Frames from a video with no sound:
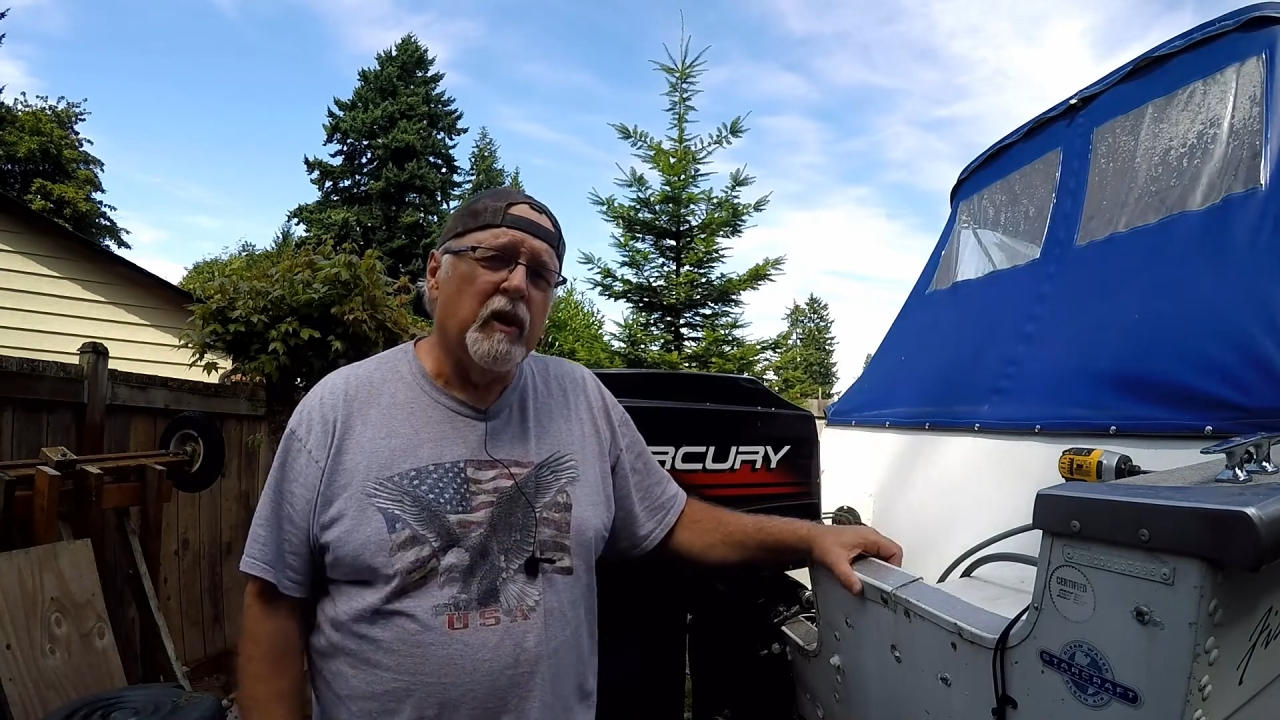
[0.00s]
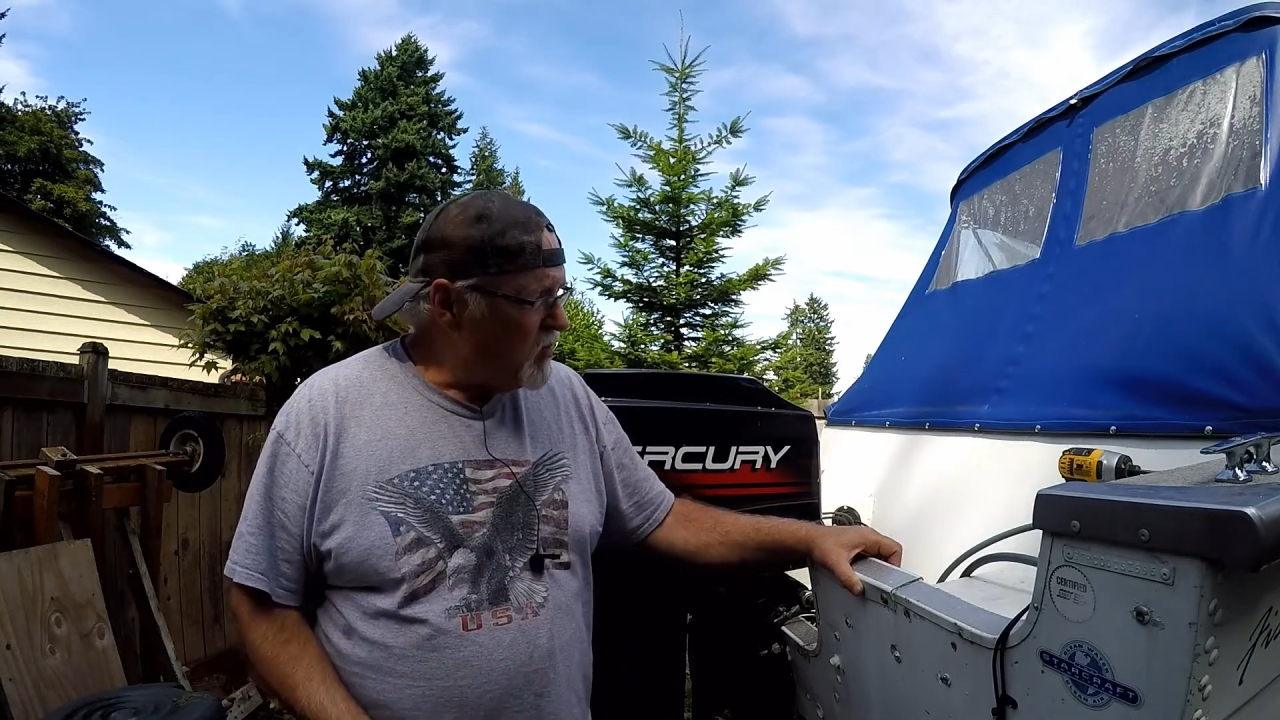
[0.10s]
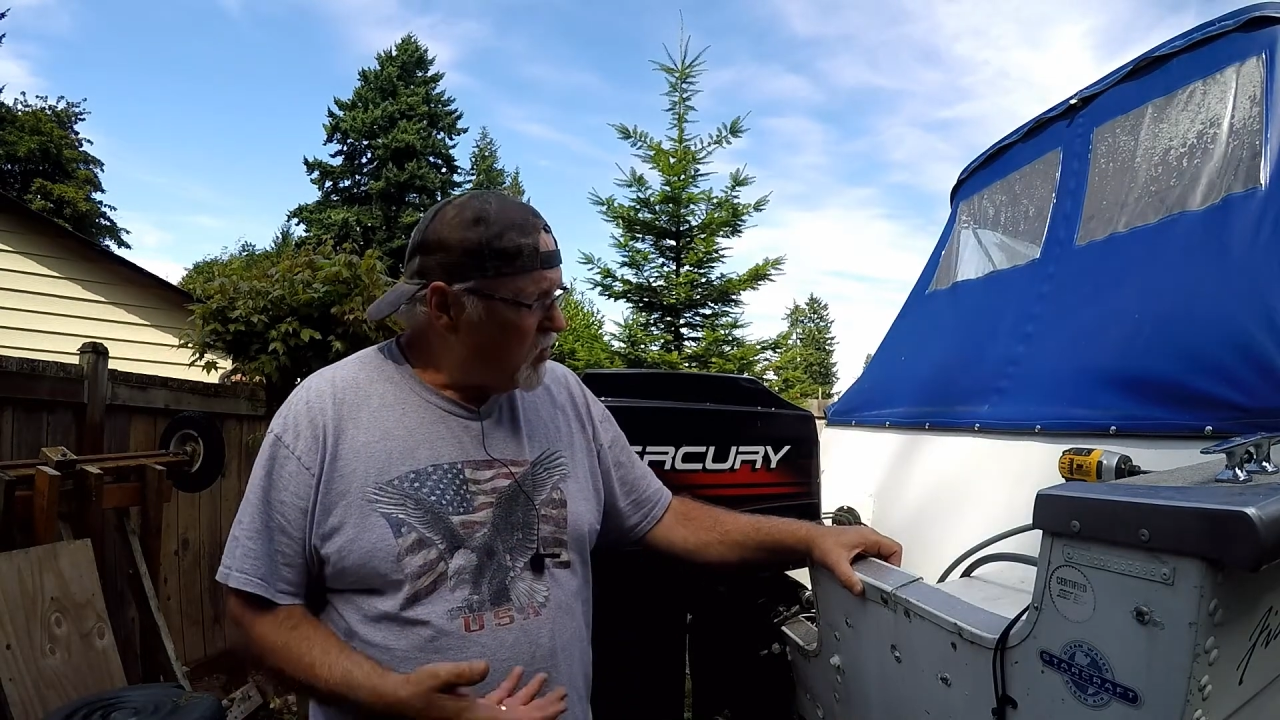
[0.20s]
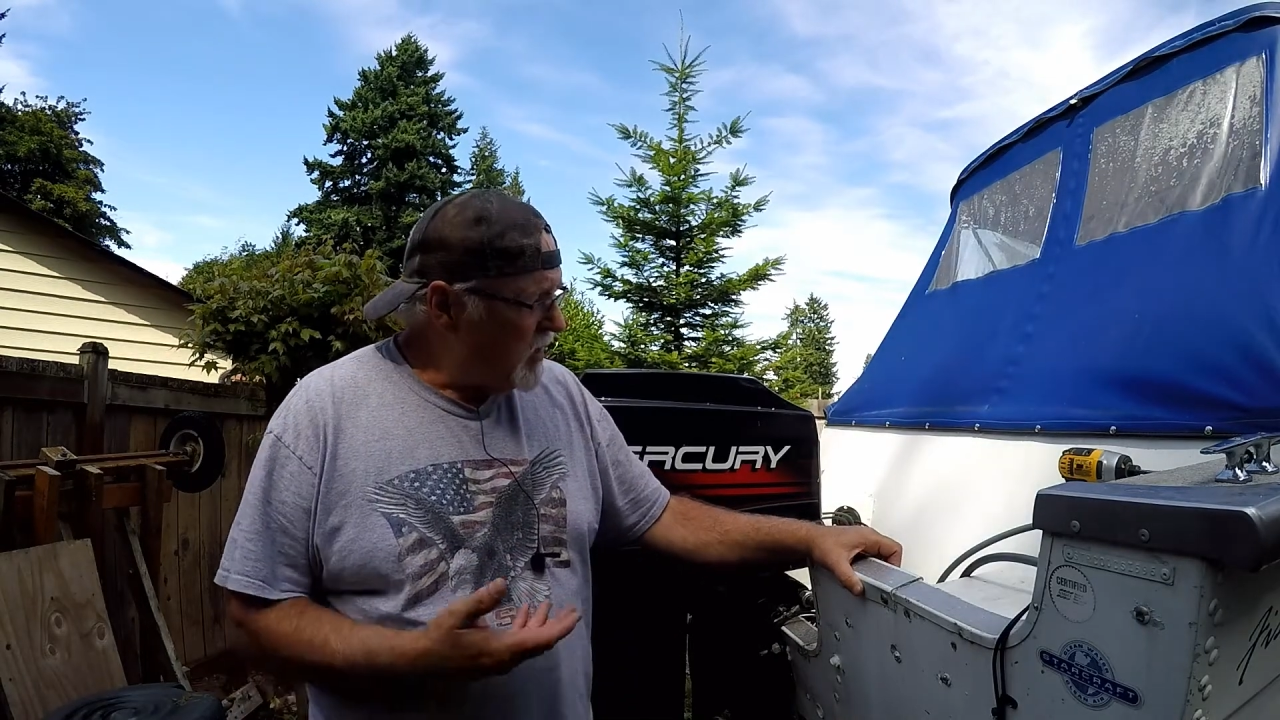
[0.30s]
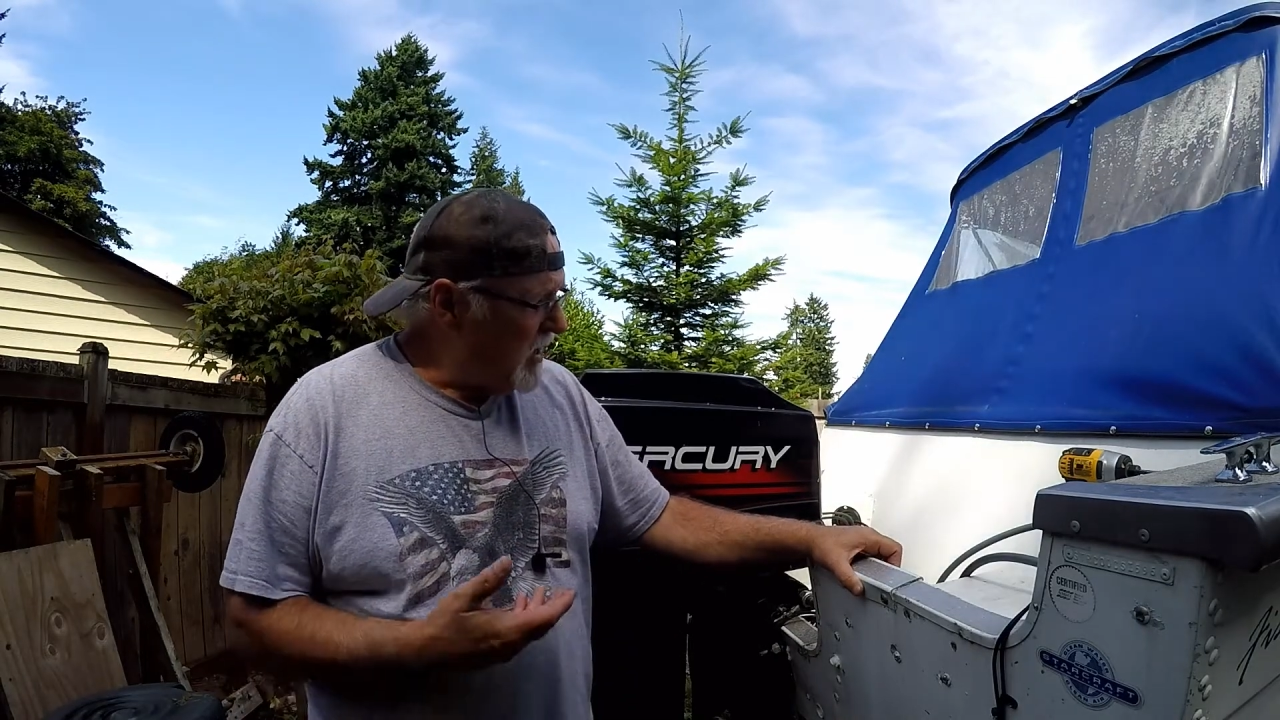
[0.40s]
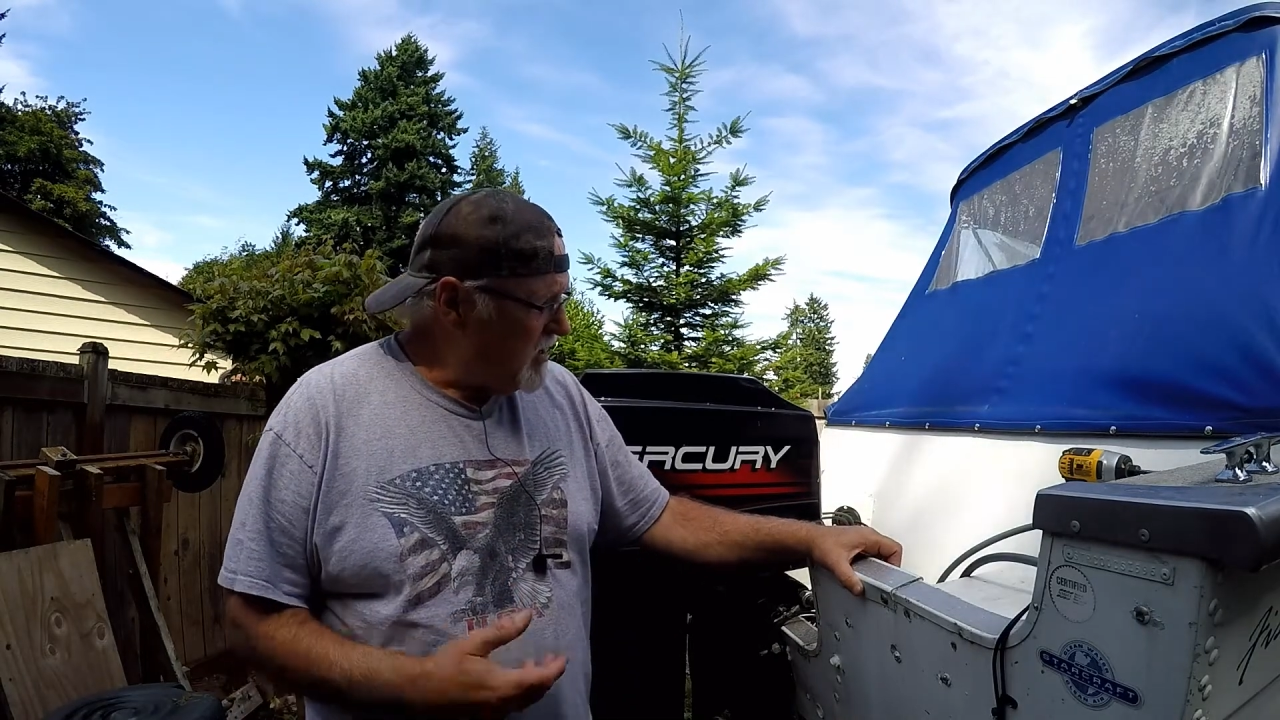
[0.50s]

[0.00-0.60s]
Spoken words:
What I